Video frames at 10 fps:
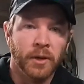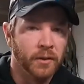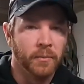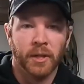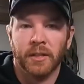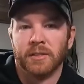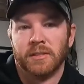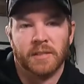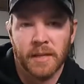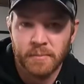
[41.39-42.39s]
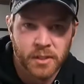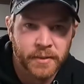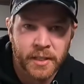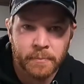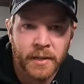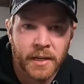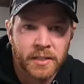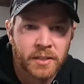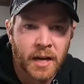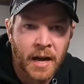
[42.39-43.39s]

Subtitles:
winter months seems to be the best.